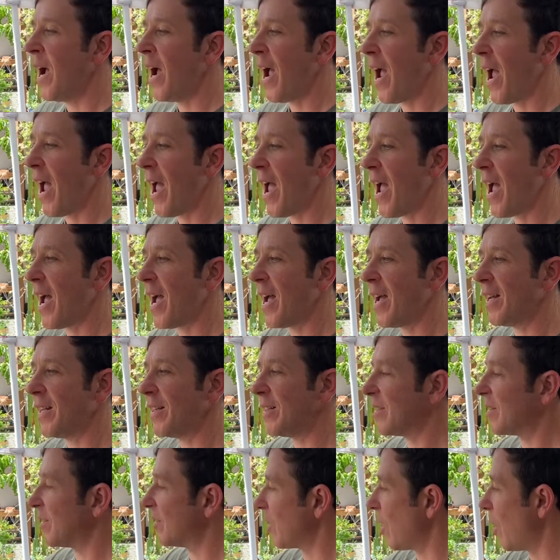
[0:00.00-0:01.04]

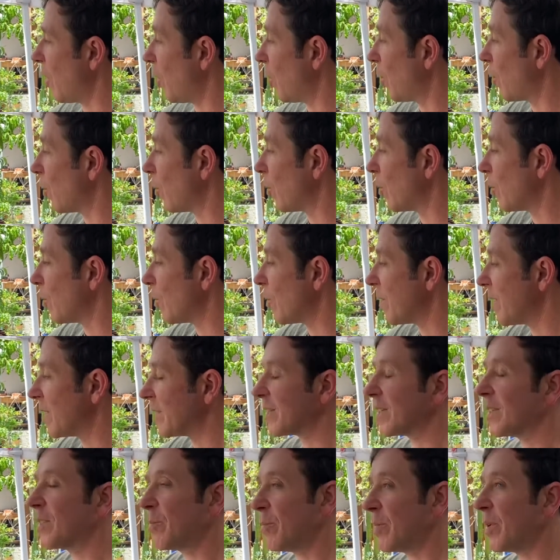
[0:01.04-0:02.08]
And so this
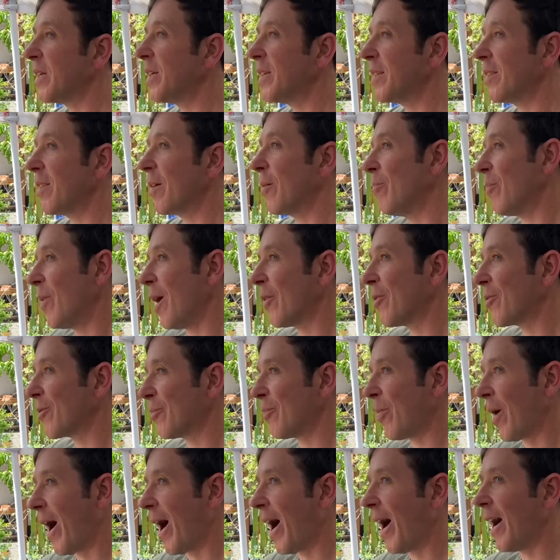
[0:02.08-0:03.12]
has been the mother
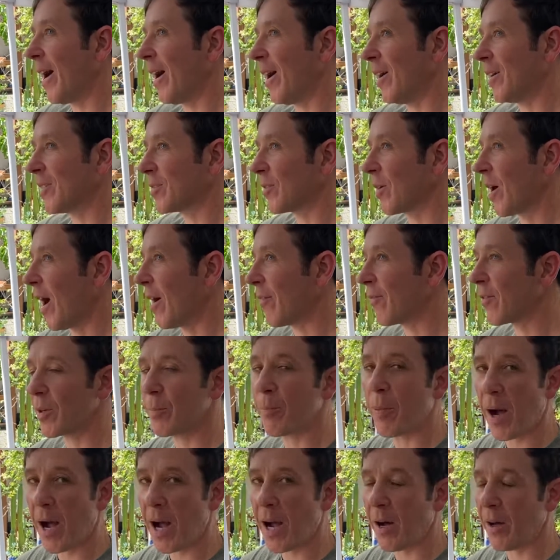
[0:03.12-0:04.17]
pile. So every
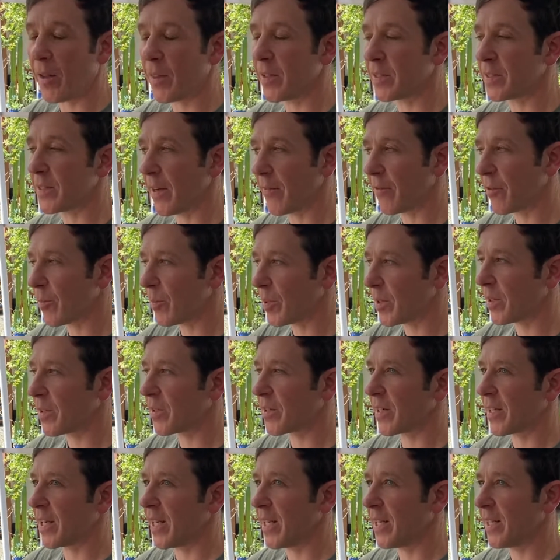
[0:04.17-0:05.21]
pile that's ever been
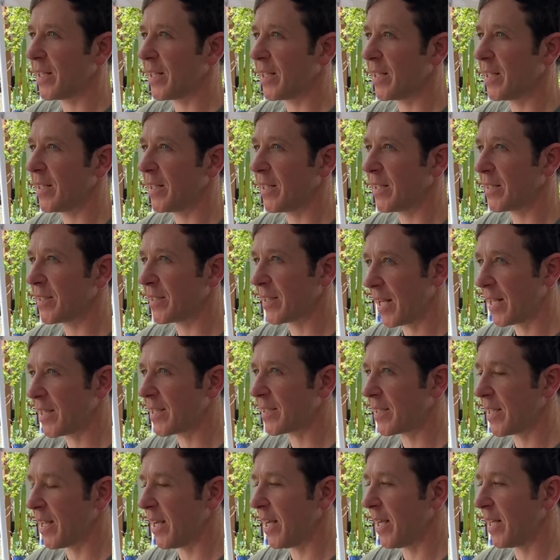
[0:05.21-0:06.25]
created since
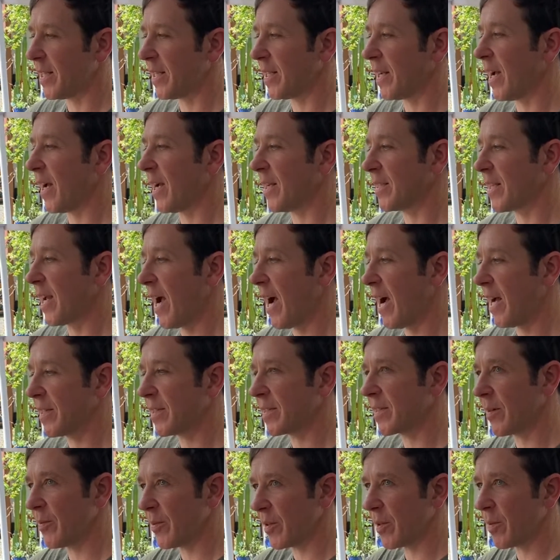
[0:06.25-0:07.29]
then has had
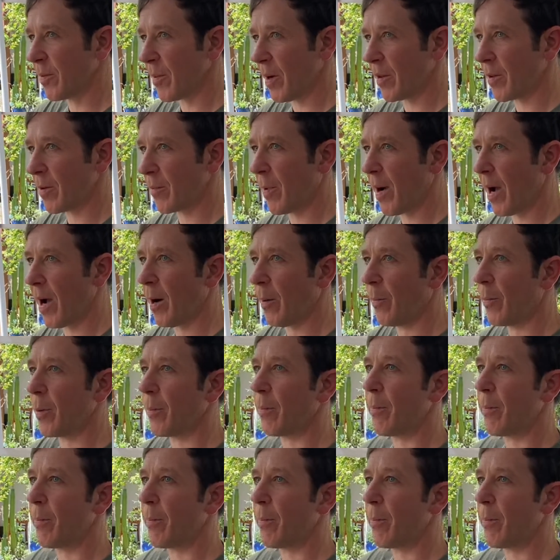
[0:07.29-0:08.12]
some of the mother pile put